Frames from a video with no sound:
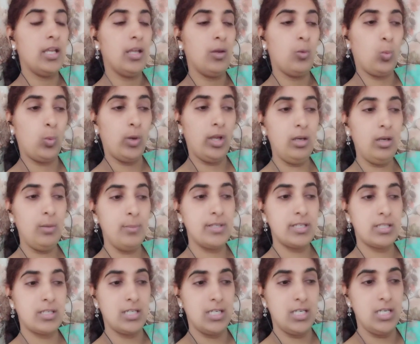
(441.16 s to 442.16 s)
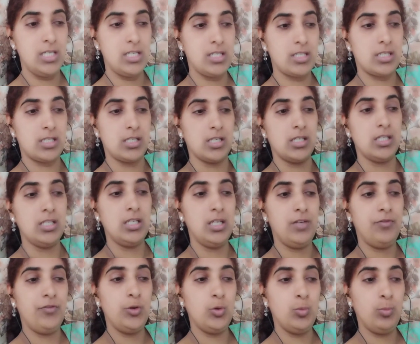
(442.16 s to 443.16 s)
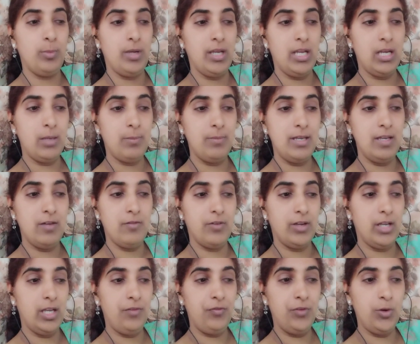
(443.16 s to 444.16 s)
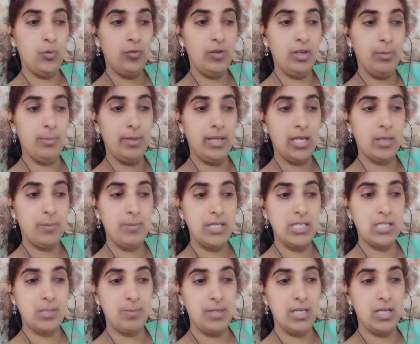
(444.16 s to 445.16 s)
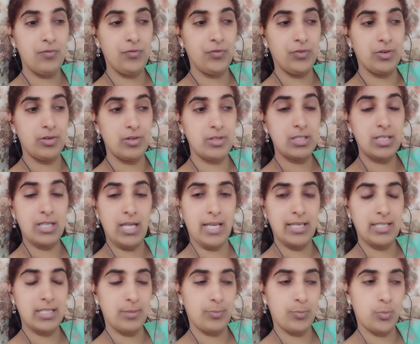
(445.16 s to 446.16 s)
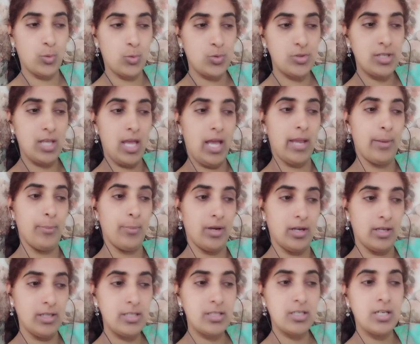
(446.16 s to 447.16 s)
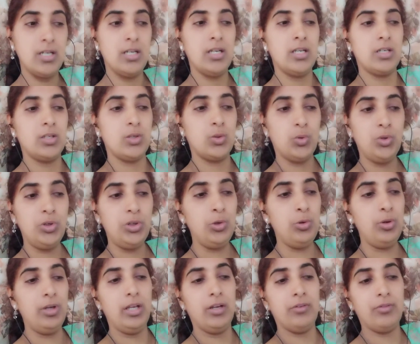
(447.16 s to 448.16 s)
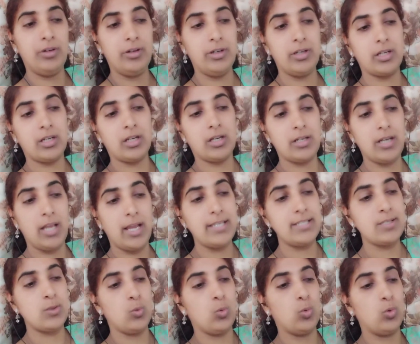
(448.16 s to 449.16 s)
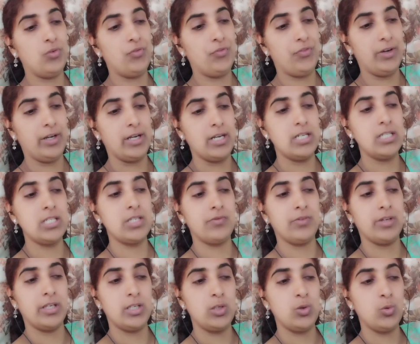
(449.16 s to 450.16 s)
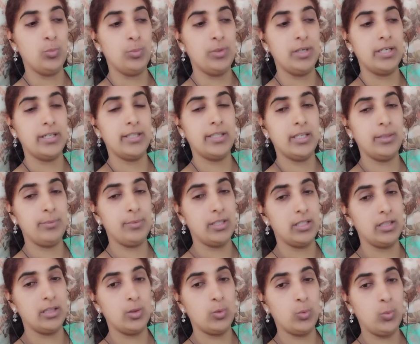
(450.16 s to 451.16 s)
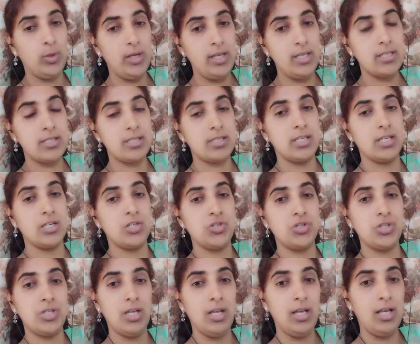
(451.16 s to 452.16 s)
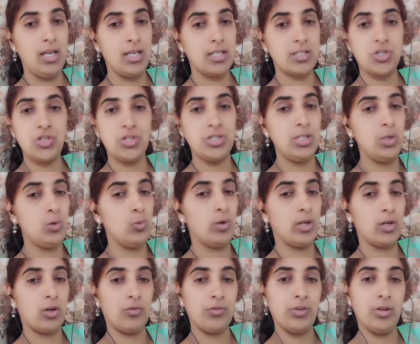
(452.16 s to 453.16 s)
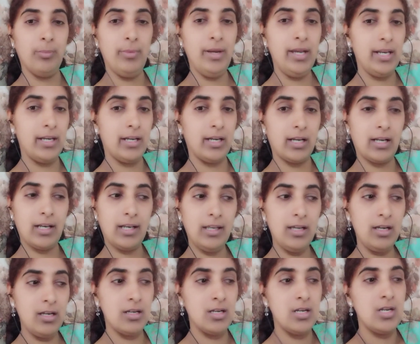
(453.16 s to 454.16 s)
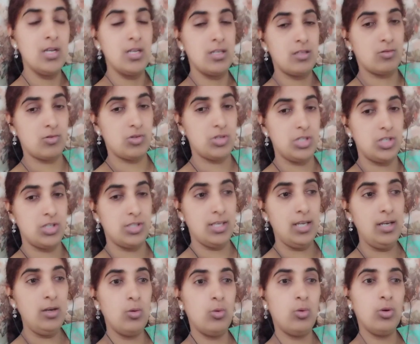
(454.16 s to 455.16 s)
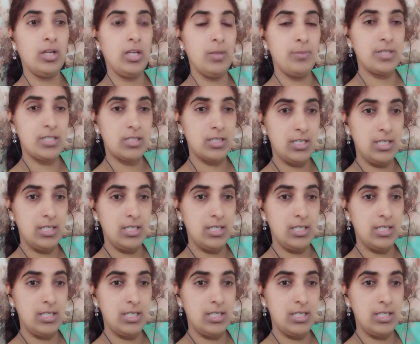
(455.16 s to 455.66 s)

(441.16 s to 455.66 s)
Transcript: Well, Mr. Easton, if you will make me speak first, I suppose I must. Don't you ever recognize old friends when you meet them in the West? Then she asked. She knew one of the men. Clear? So she said, okay, Mr.